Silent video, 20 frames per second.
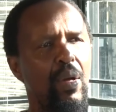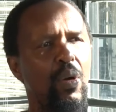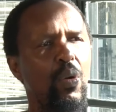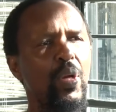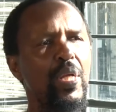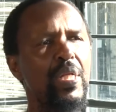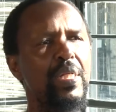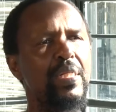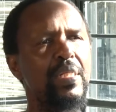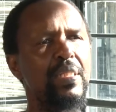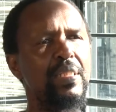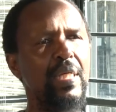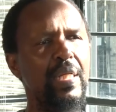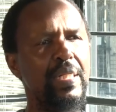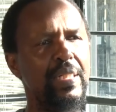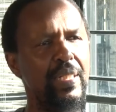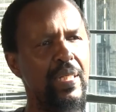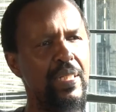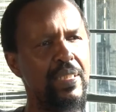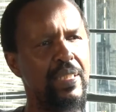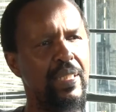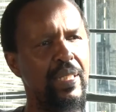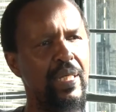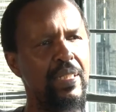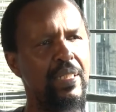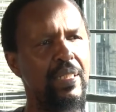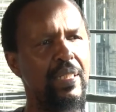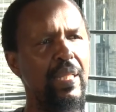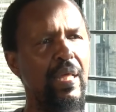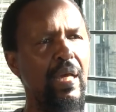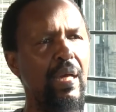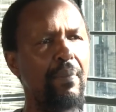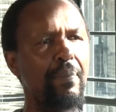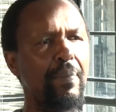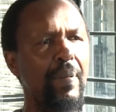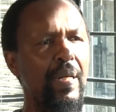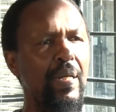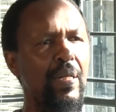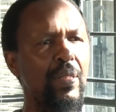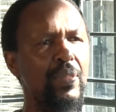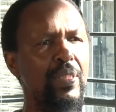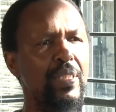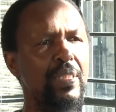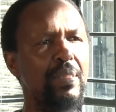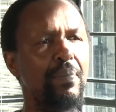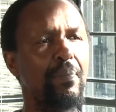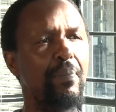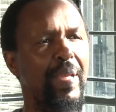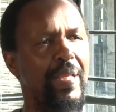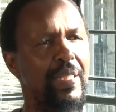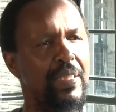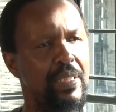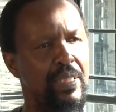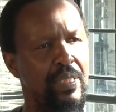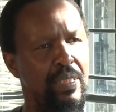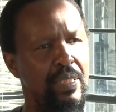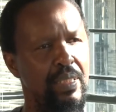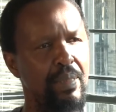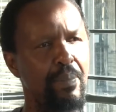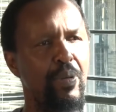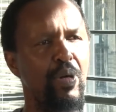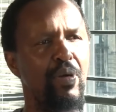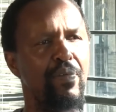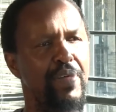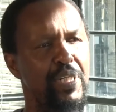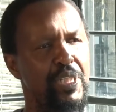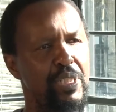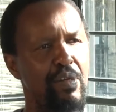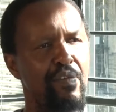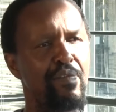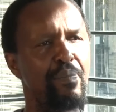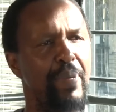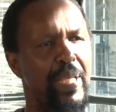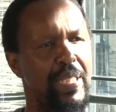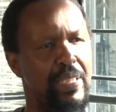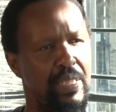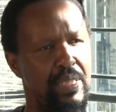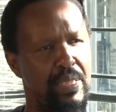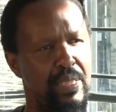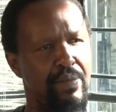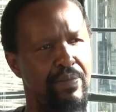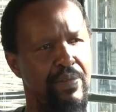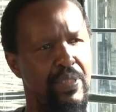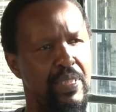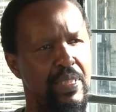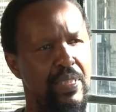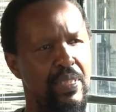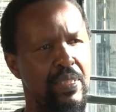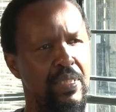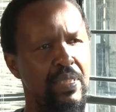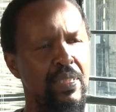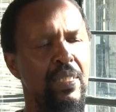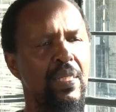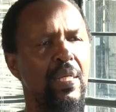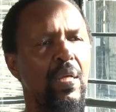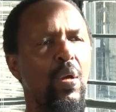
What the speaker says: which suggests that they are about basic, the provision of basic services,